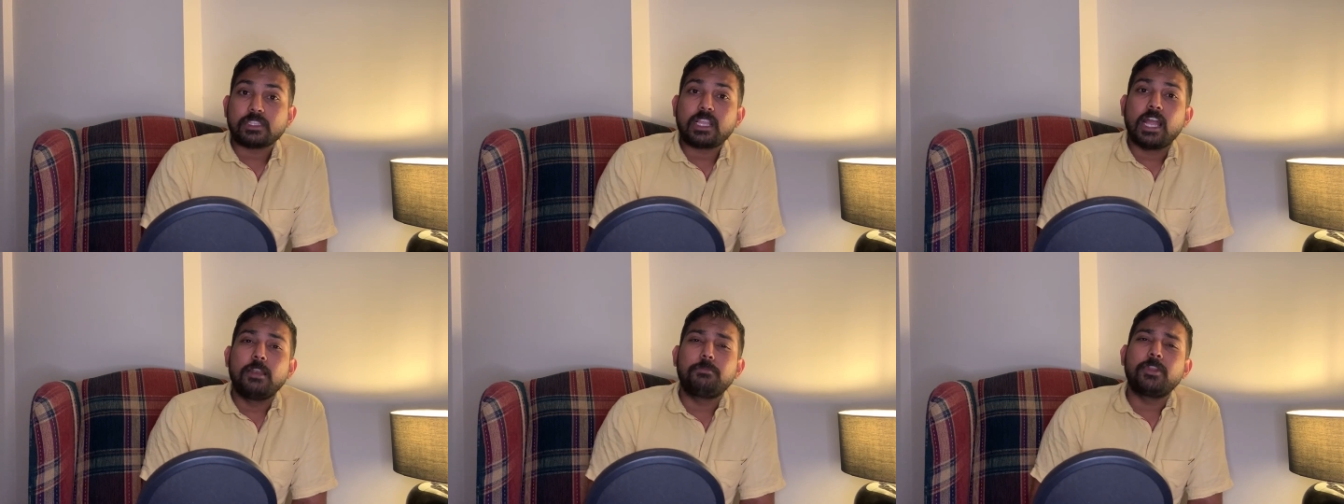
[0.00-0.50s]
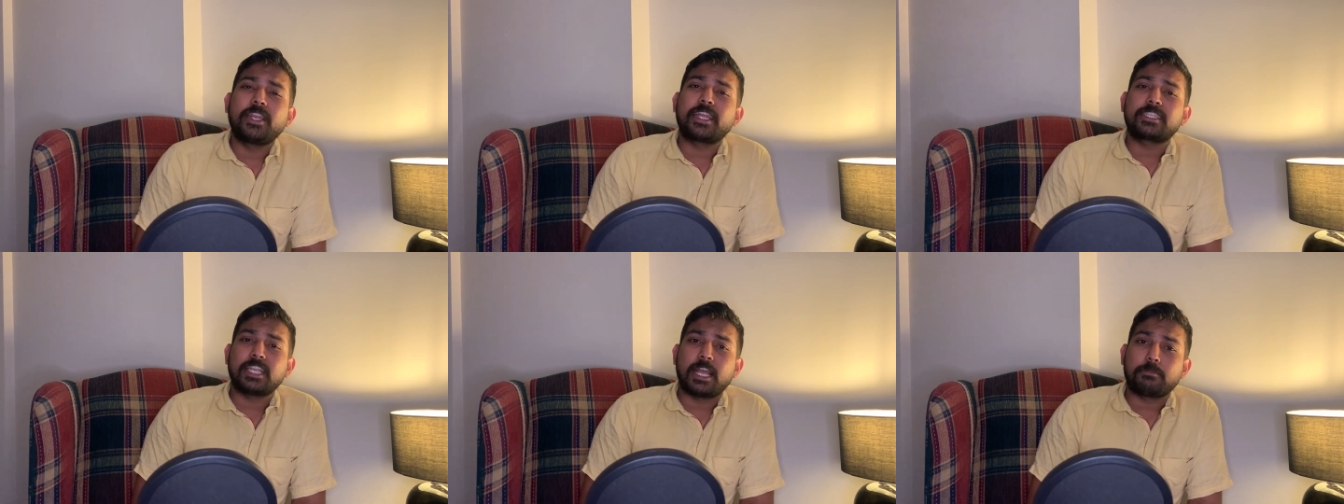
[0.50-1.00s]
I'll put an
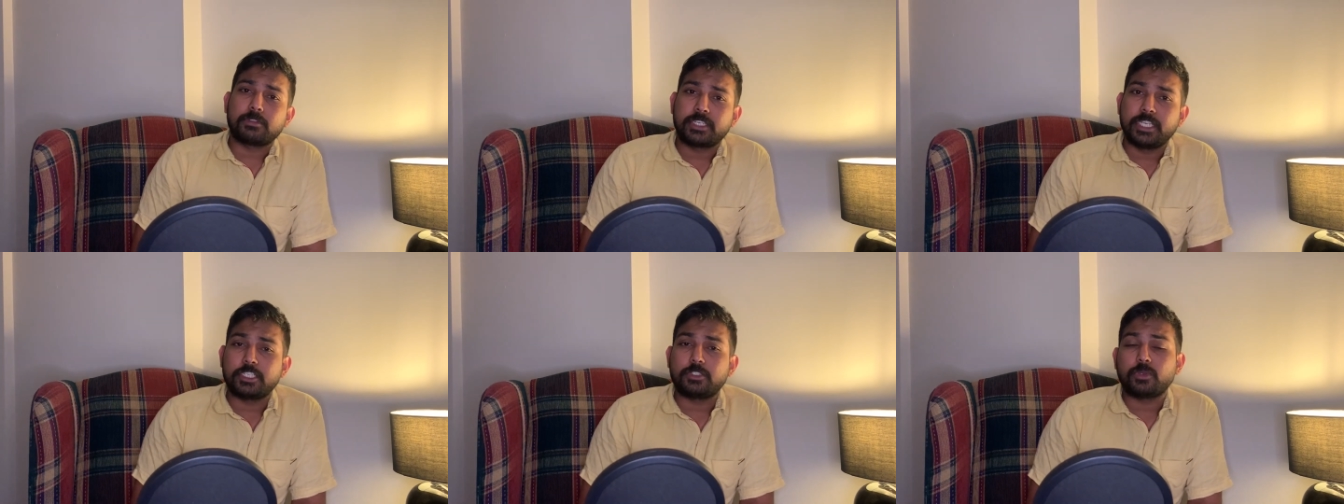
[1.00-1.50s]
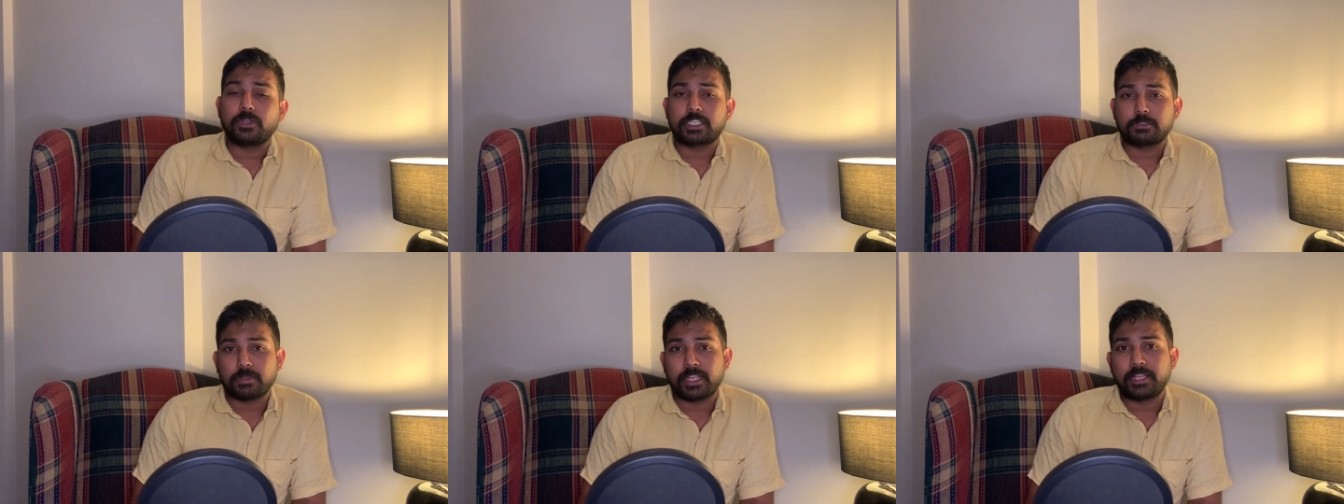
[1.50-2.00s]
example here to
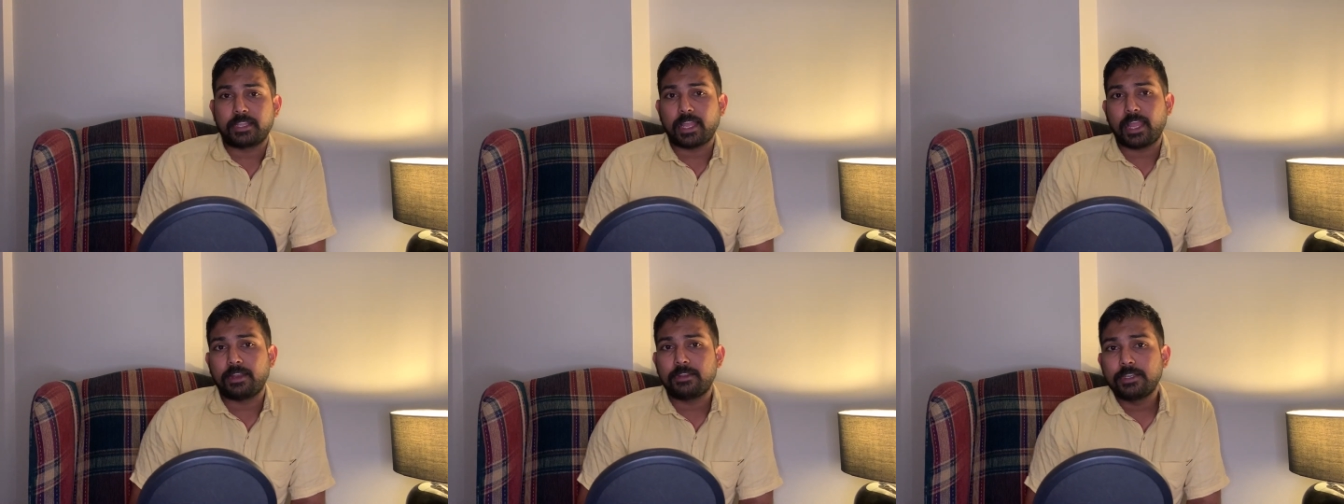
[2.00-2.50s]
explain that.